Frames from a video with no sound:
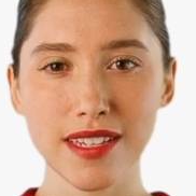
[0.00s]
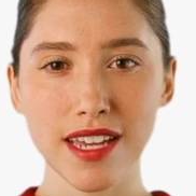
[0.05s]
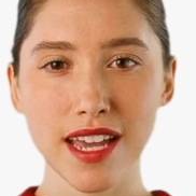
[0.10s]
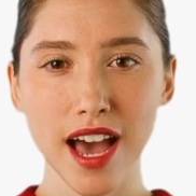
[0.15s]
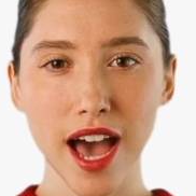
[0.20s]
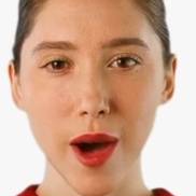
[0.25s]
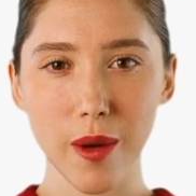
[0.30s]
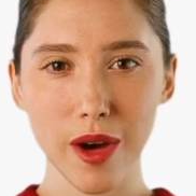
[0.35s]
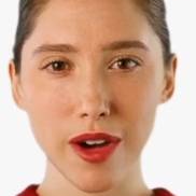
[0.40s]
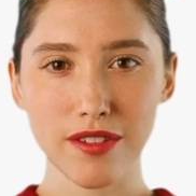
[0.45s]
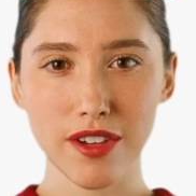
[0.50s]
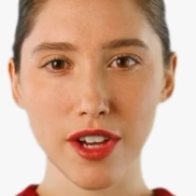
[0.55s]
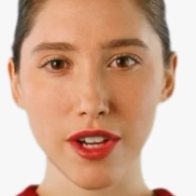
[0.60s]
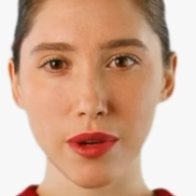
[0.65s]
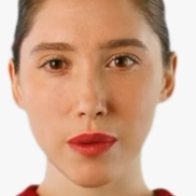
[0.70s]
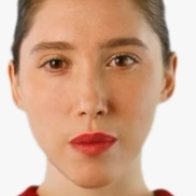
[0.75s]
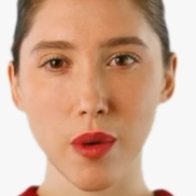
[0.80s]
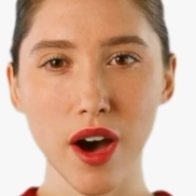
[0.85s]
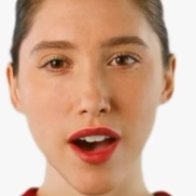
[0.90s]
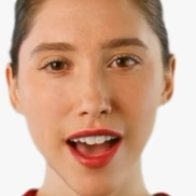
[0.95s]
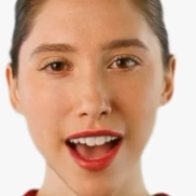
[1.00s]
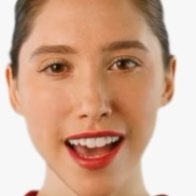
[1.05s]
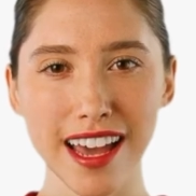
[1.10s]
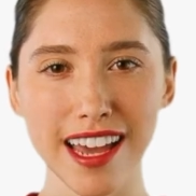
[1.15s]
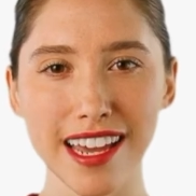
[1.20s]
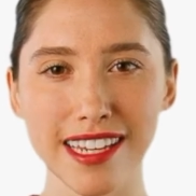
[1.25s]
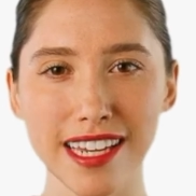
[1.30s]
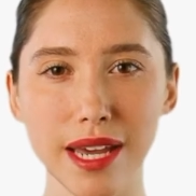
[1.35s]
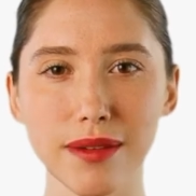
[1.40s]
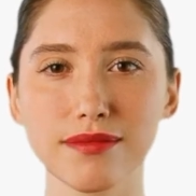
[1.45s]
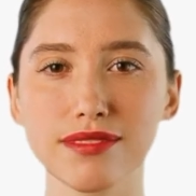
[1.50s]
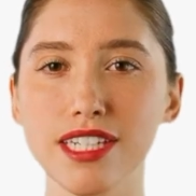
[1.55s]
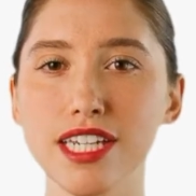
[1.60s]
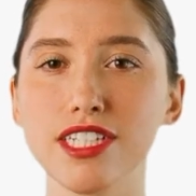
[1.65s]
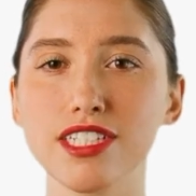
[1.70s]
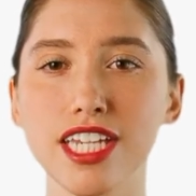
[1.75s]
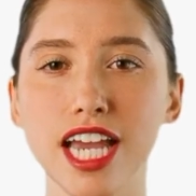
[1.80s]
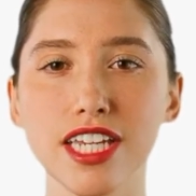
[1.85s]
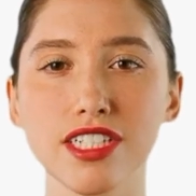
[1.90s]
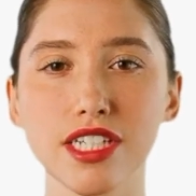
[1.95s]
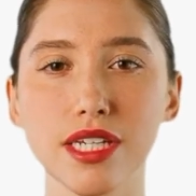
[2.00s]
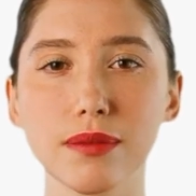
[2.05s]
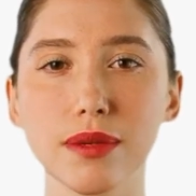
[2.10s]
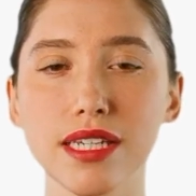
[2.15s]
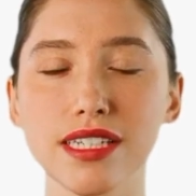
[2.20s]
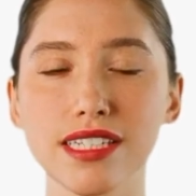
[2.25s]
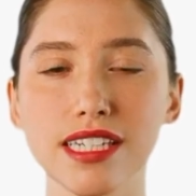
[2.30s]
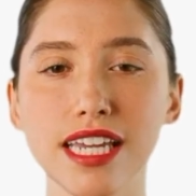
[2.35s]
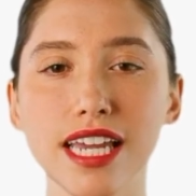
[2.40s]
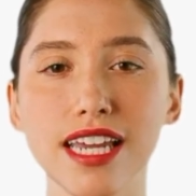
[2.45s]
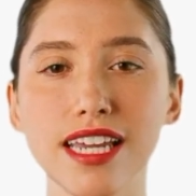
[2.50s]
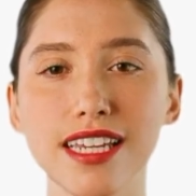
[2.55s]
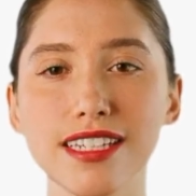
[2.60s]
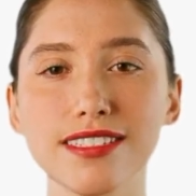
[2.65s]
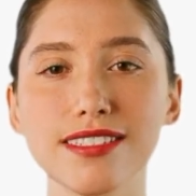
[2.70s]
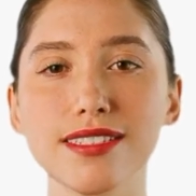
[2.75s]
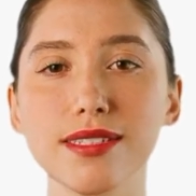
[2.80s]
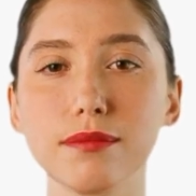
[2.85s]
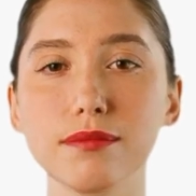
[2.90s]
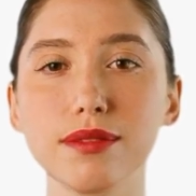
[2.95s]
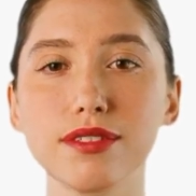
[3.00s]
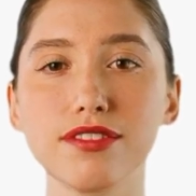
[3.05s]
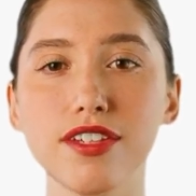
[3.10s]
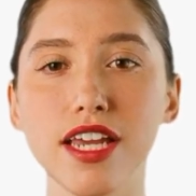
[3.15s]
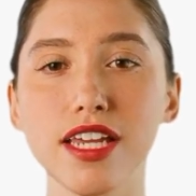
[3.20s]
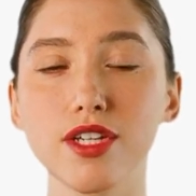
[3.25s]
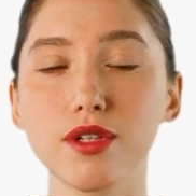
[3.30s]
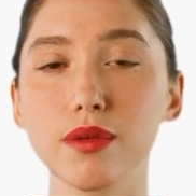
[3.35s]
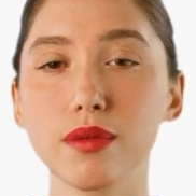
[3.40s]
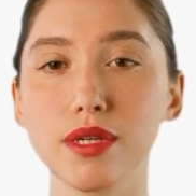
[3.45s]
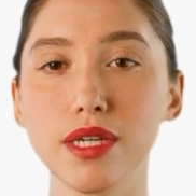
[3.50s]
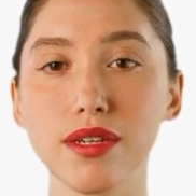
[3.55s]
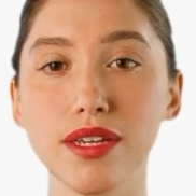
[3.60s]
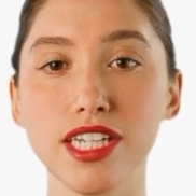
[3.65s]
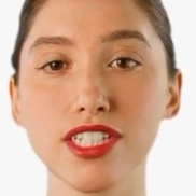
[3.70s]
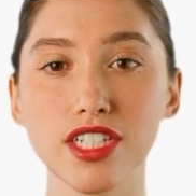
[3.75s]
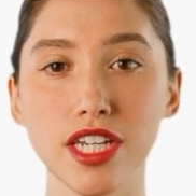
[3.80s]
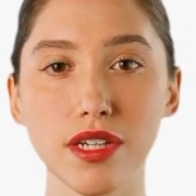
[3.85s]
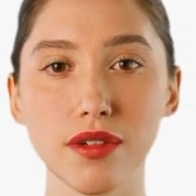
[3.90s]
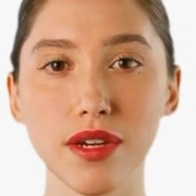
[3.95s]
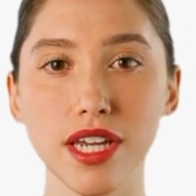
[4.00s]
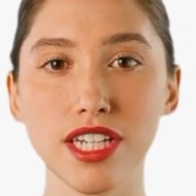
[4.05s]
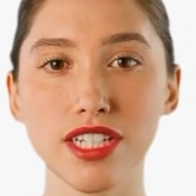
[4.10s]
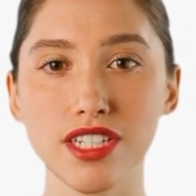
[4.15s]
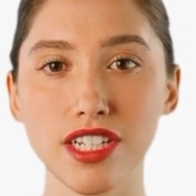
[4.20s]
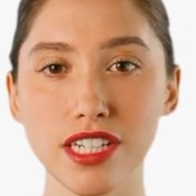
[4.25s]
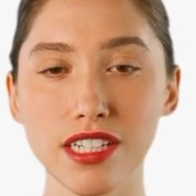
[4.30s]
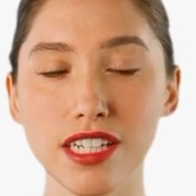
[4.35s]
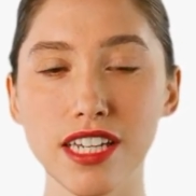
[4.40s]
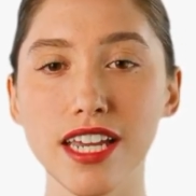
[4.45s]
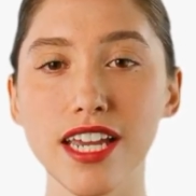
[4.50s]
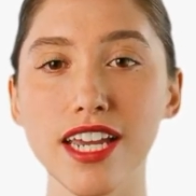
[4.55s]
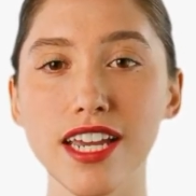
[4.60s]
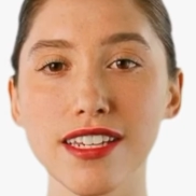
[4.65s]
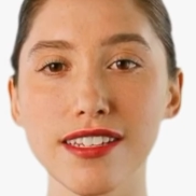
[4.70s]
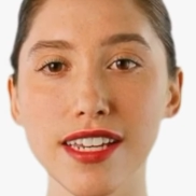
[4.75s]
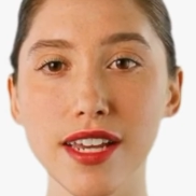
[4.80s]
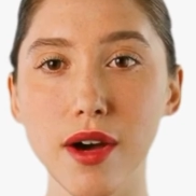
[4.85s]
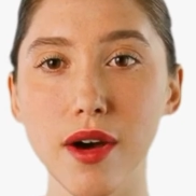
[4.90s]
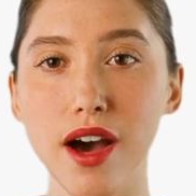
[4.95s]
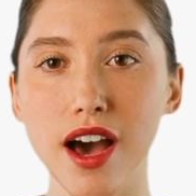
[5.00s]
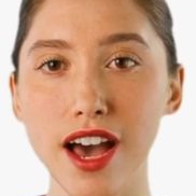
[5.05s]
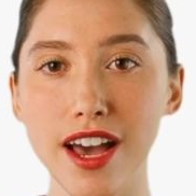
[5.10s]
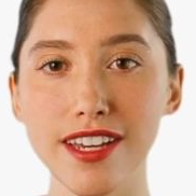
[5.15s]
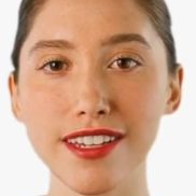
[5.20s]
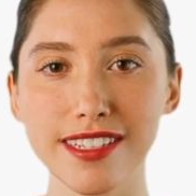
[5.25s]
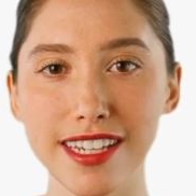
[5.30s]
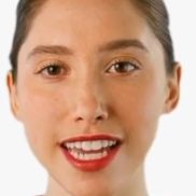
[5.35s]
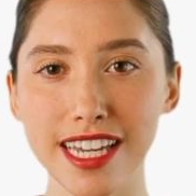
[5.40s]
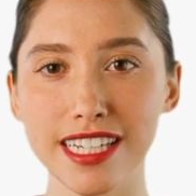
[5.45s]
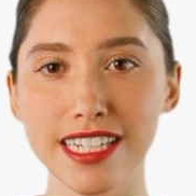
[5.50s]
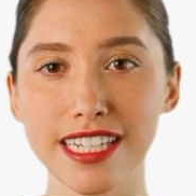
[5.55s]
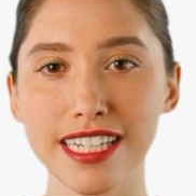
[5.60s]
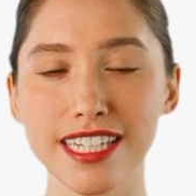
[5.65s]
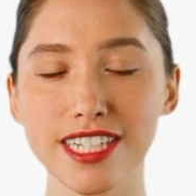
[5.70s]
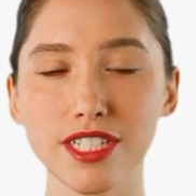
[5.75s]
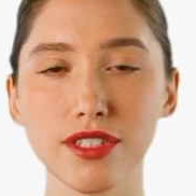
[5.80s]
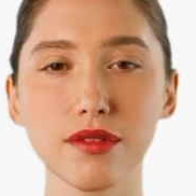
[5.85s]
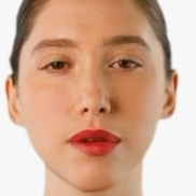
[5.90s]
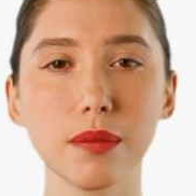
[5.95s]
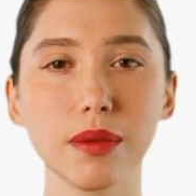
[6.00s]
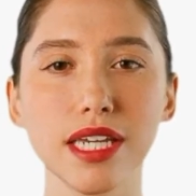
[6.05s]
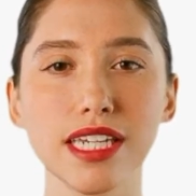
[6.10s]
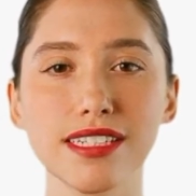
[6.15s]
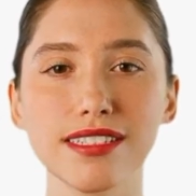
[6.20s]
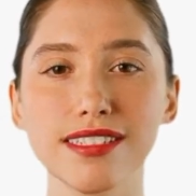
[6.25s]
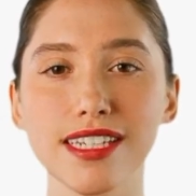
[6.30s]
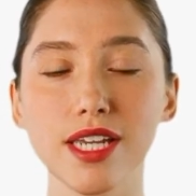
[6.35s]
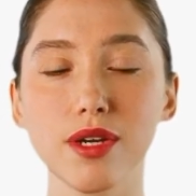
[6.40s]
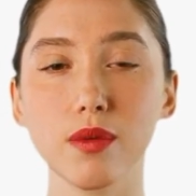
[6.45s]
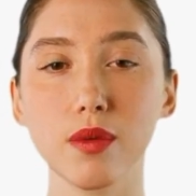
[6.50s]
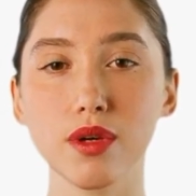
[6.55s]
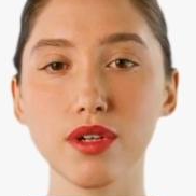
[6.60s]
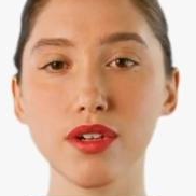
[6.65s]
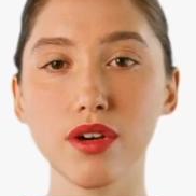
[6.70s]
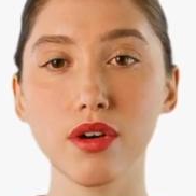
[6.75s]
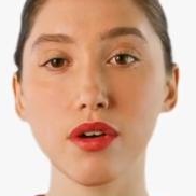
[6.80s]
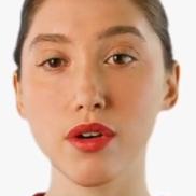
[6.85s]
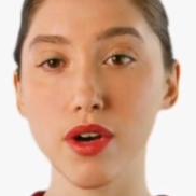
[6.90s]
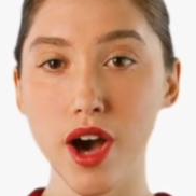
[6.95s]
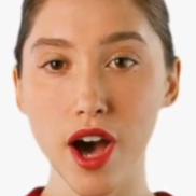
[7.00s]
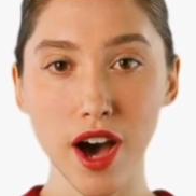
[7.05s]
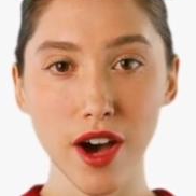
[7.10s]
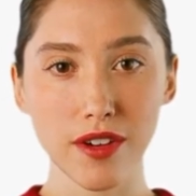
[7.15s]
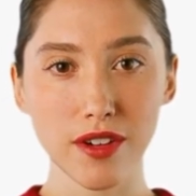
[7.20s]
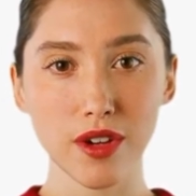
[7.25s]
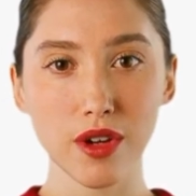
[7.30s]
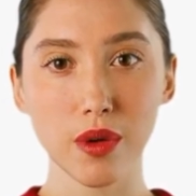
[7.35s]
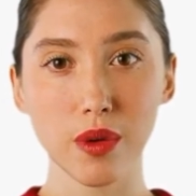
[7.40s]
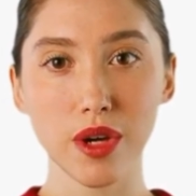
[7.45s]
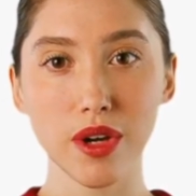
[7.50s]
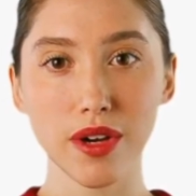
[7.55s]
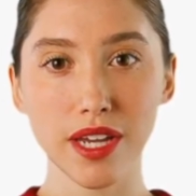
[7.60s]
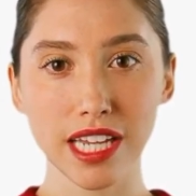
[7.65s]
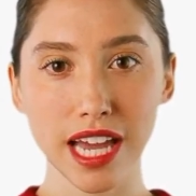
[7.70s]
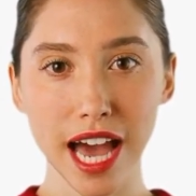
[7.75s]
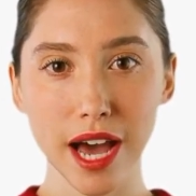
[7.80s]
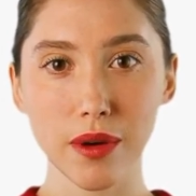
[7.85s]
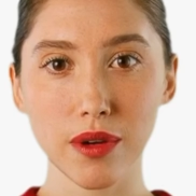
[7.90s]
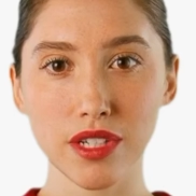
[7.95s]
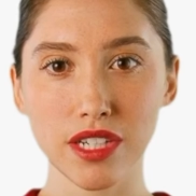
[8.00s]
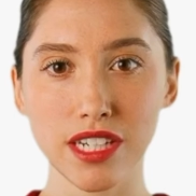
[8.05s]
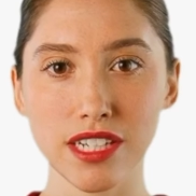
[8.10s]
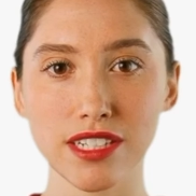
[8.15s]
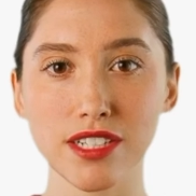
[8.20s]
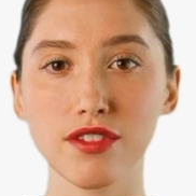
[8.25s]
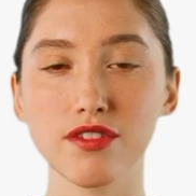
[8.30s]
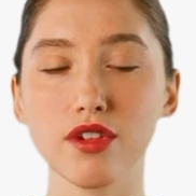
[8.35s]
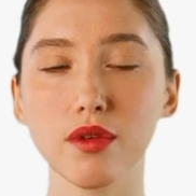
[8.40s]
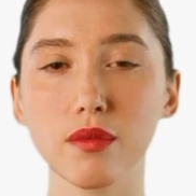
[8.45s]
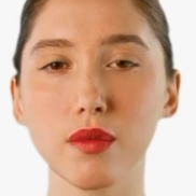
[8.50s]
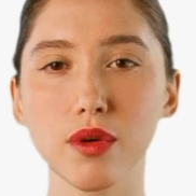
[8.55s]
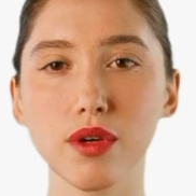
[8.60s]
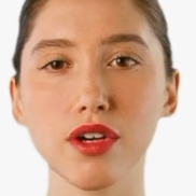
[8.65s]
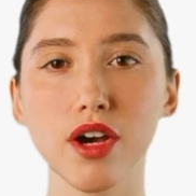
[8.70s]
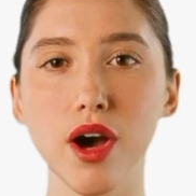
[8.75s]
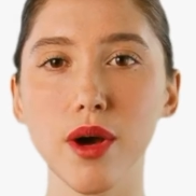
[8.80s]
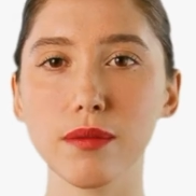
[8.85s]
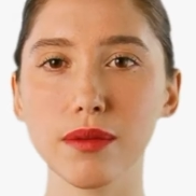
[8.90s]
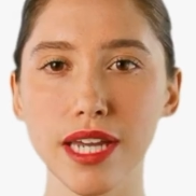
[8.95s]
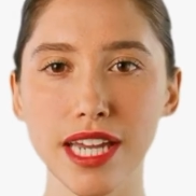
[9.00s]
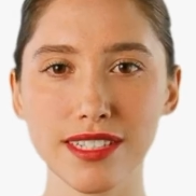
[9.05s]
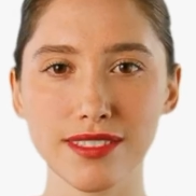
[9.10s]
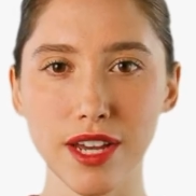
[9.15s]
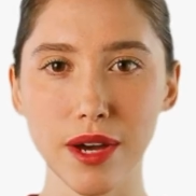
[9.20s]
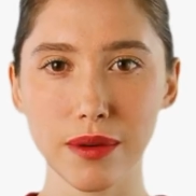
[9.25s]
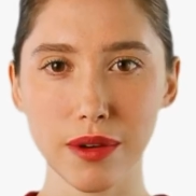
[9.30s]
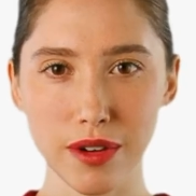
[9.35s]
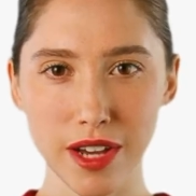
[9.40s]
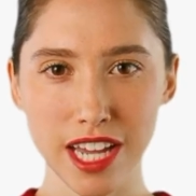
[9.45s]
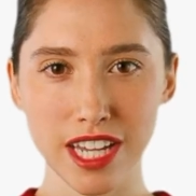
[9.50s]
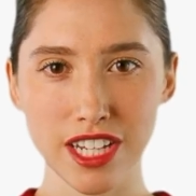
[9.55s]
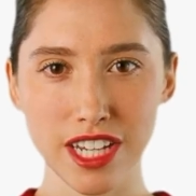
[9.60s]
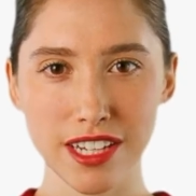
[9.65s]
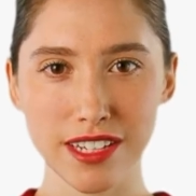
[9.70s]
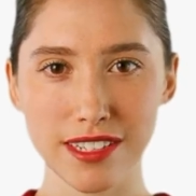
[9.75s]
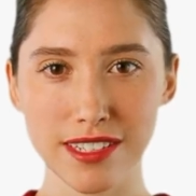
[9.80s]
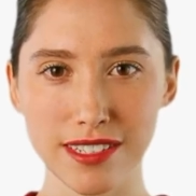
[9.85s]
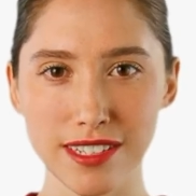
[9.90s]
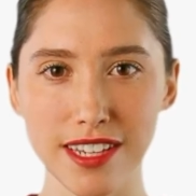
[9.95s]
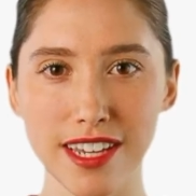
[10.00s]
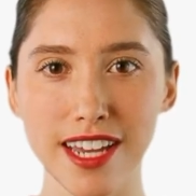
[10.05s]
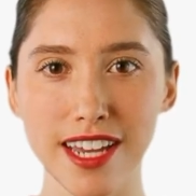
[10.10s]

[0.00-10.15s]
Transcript: However, while LLMs like ChatGPT can simplify query generation, they are unlikely to replace SQL or other query languages for more complex operations.